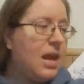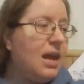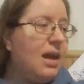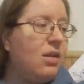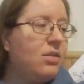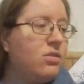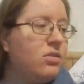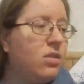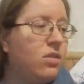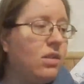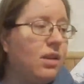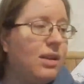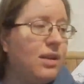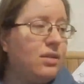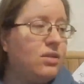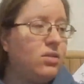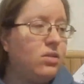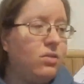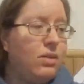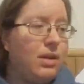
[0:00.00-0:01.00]
I also
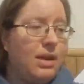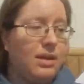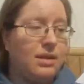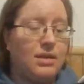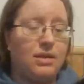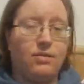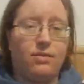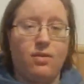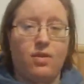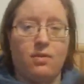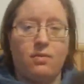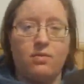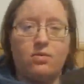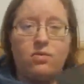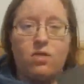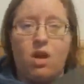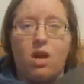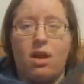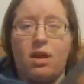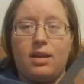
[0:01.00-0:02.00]
like doing
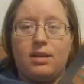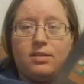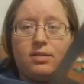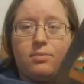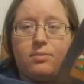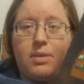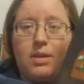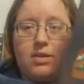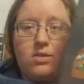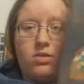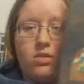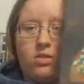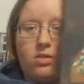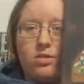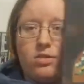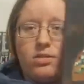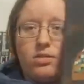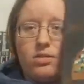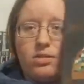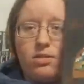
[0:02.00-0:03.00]
different drawings and
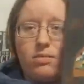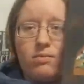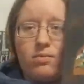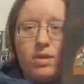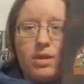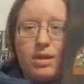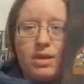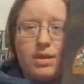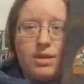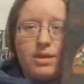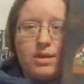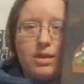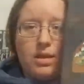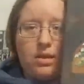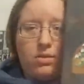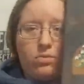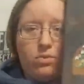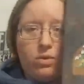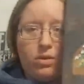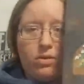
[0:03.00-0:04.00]
pictures. This is something I
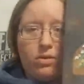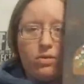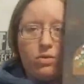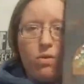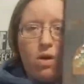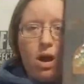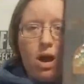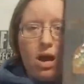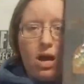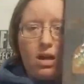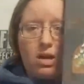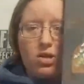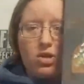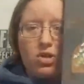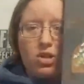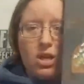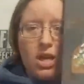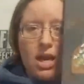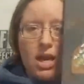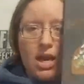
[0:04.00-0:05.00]
did with
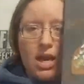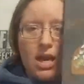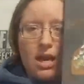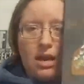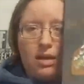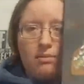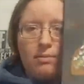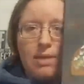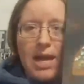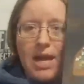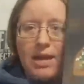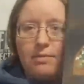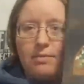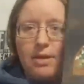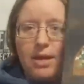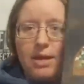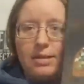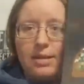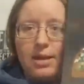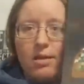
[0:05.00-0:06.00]
gouache and pan
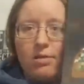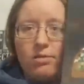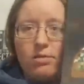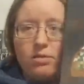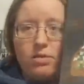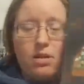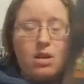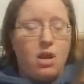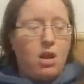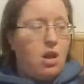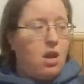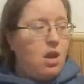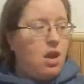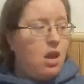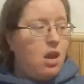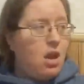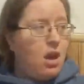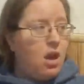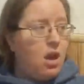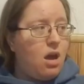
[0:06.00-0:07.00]
pastels.
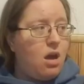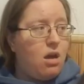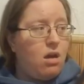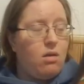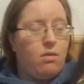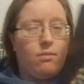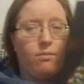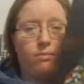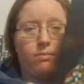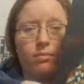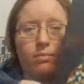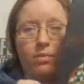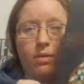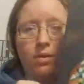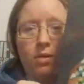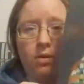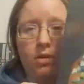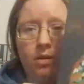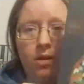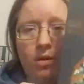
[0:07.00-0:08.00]
Let's
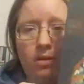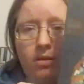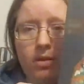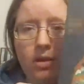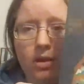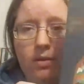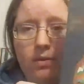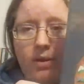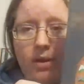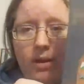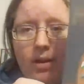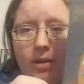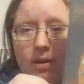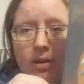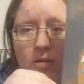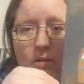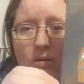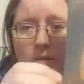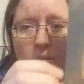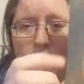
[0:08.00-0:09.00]
see if I can get a
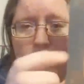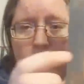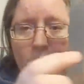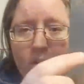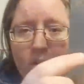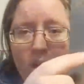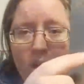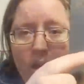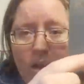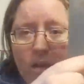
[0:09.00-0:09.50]
little closer.